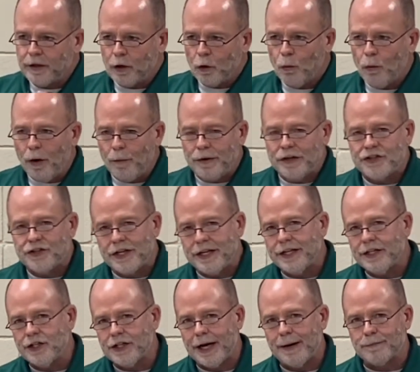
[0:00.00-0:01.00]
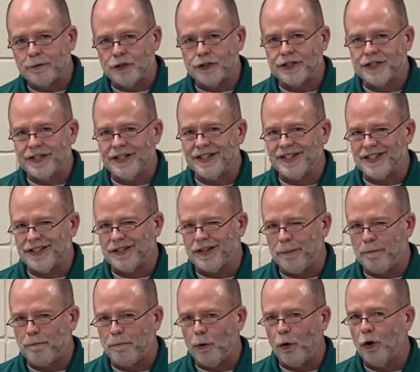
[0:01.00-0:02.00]
What we see in chapter six is a
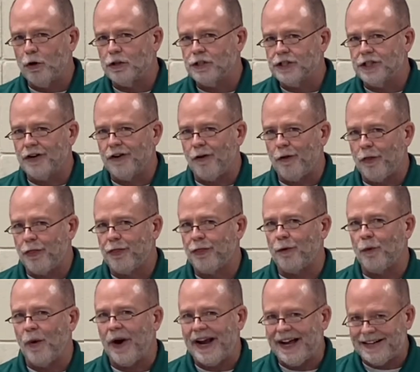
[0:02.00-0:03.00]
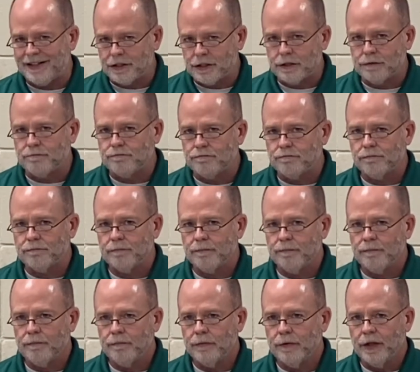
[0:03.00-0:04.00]
personal threat
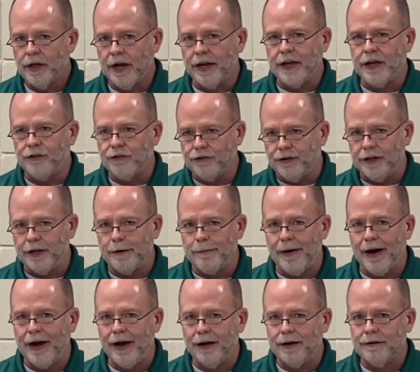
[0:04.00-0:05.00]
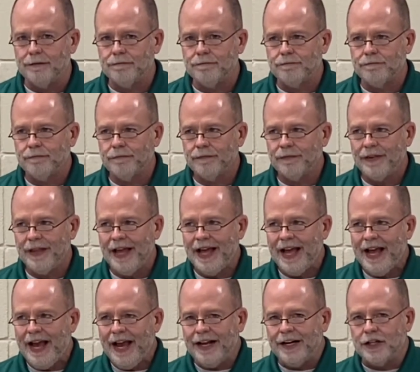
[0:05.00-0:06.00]
against Nehemiah.
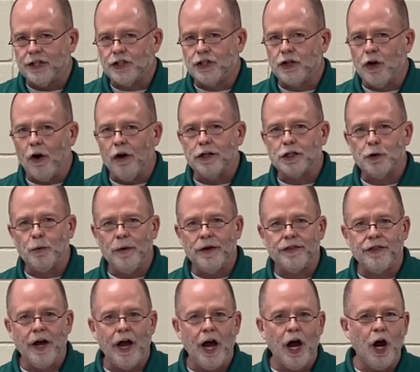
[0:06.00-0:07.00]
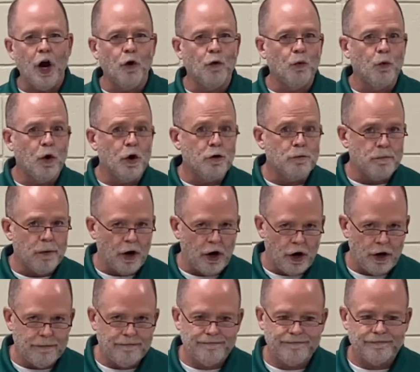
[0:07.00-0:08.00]
And it starts with a rumor.
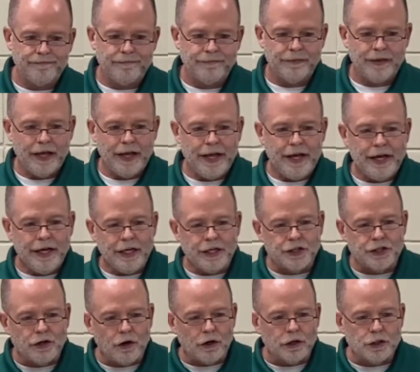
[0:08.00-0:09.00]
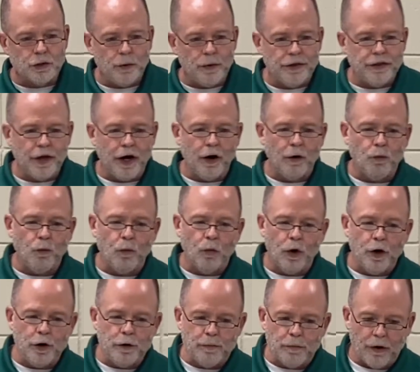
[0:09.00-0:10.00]
It starts with a
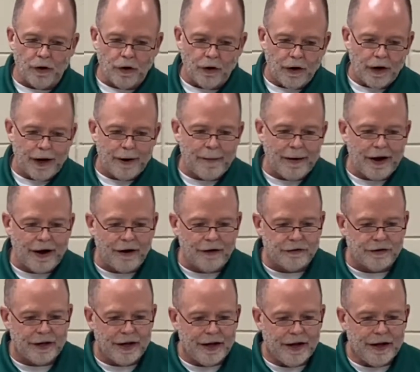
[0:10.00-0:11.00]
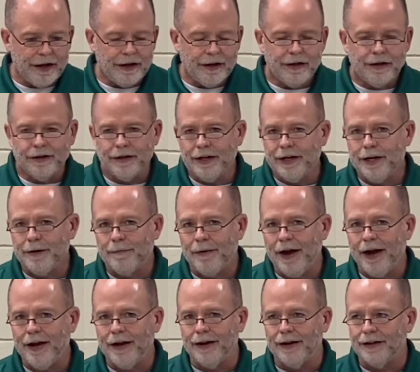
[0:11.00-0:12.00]
rumor about
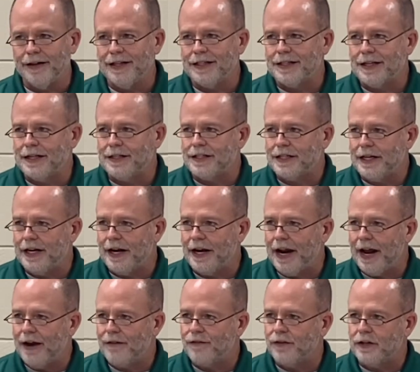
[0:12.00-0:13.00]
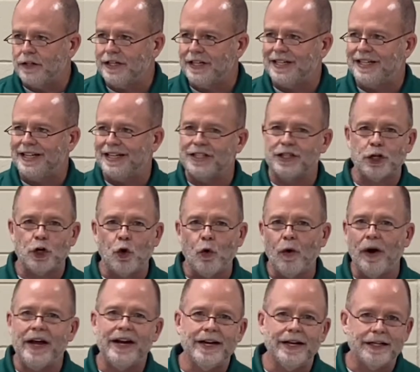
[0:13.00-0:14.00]
Nehemiah. It's in an effort to
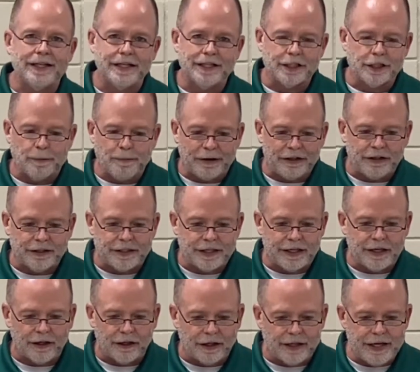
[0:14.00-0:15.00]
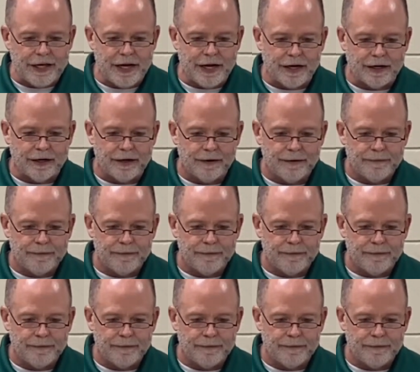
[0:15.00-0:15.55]
discredit his ability to lead.